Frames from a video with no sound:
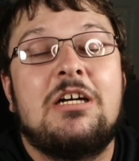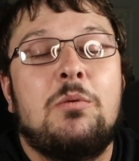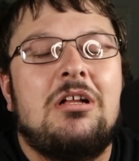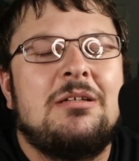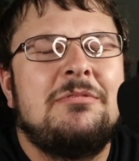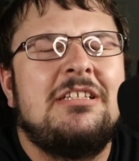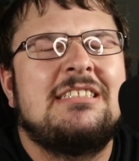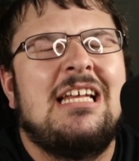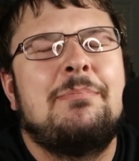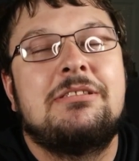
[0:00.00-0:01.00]
Welcome to this
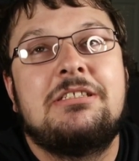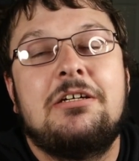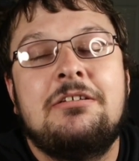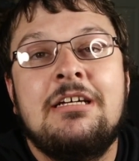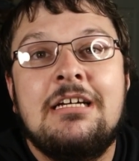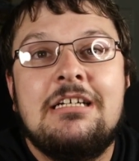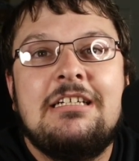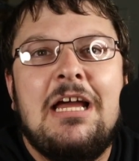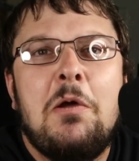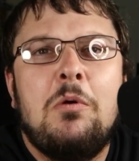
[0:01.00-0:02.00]
episode.
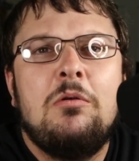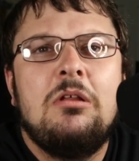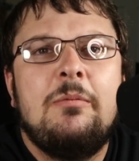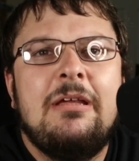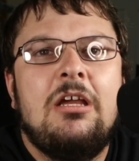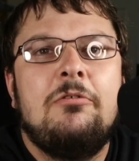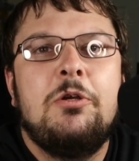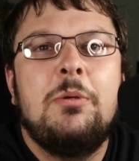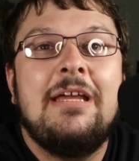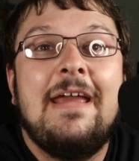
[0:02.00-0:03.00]
Today we will be
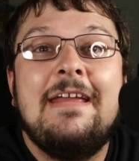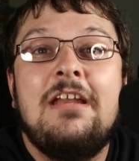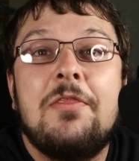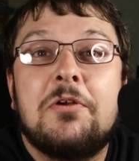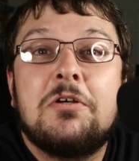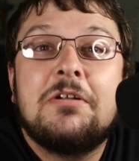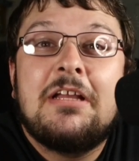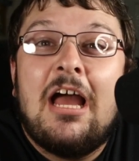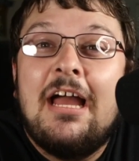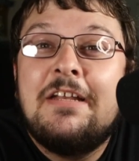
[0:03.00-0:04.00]
doing another
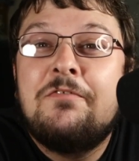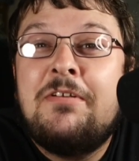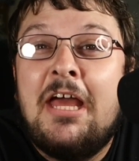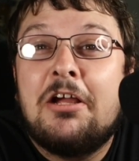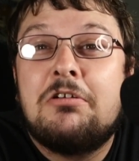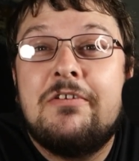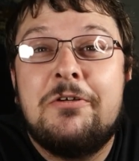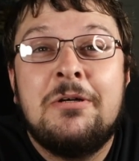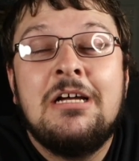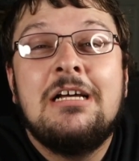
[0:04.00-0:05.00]
kind of tech review,
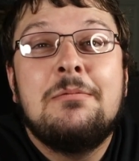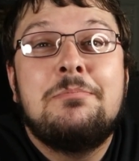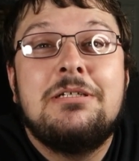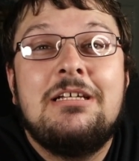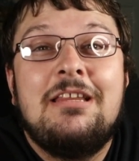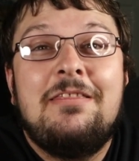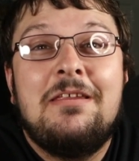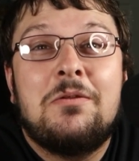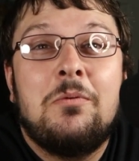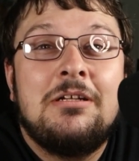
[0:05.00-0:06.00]
but
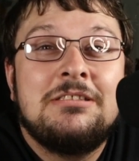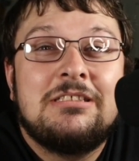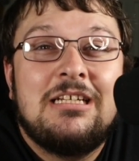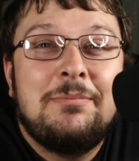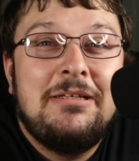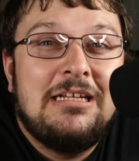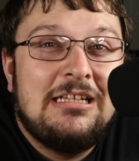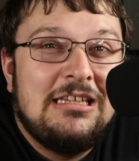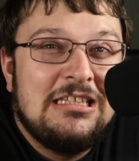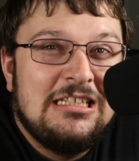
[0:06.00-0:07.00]
this one's going to be a
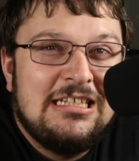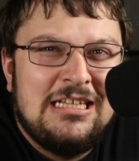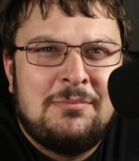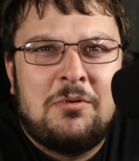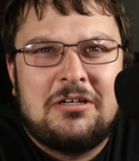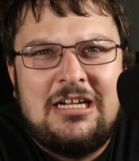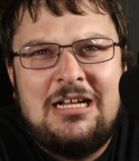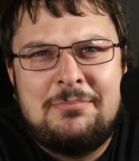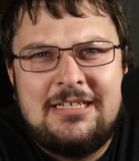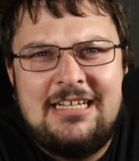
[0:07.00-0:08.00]
little more
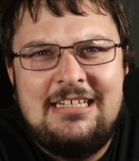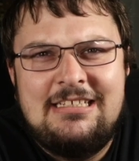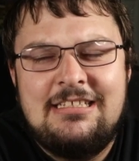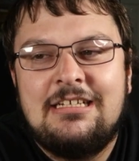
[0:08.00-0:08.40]
complicated.